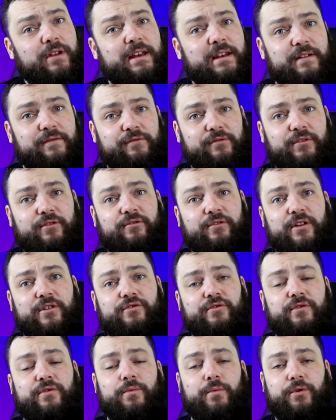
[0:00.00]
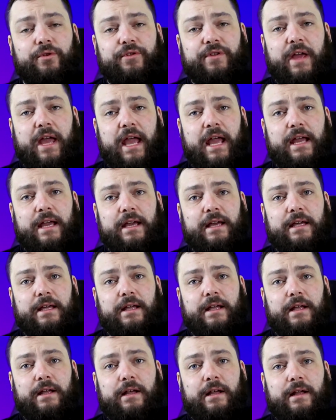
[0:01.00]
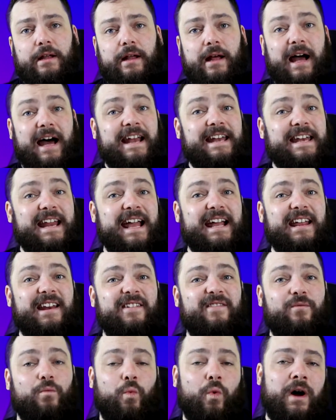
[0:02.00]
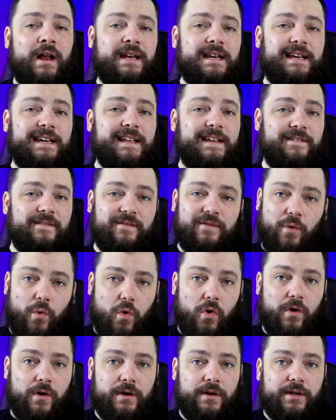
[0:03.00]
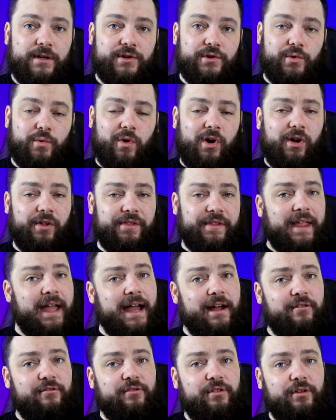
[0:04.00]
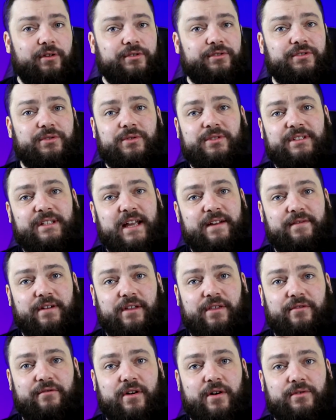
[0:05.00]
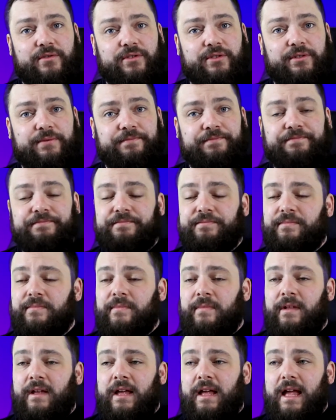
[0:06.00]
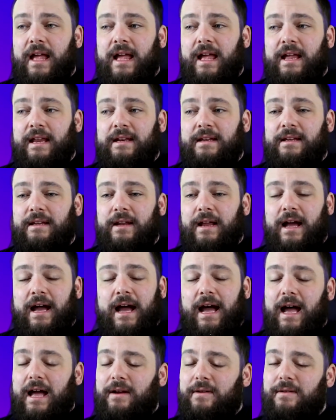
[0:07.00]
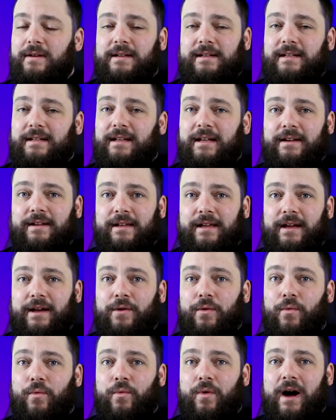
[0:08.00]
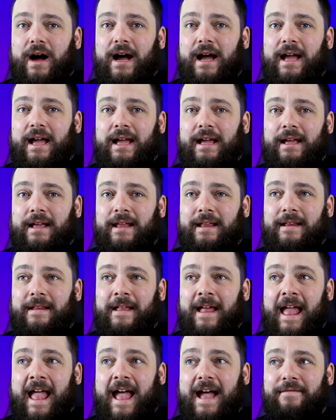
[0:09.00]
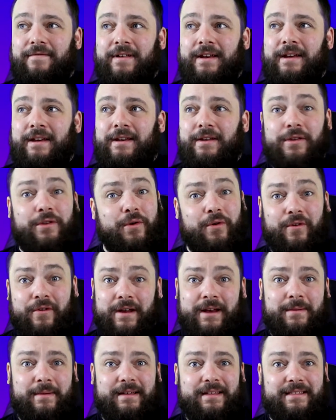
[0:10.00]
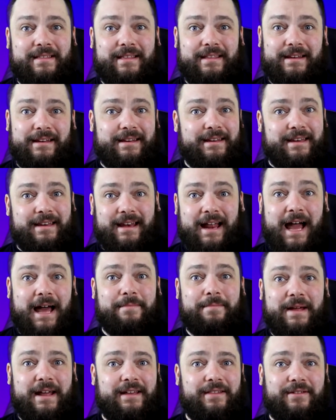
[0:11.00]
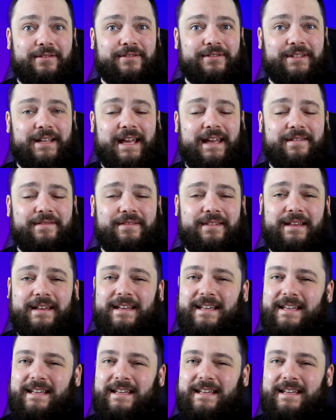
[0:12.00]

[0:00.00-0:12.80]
different creatures will take a negative 1d4 to all attack rolls or saving throws. And I don't need to tell you why having your enemies not make their saves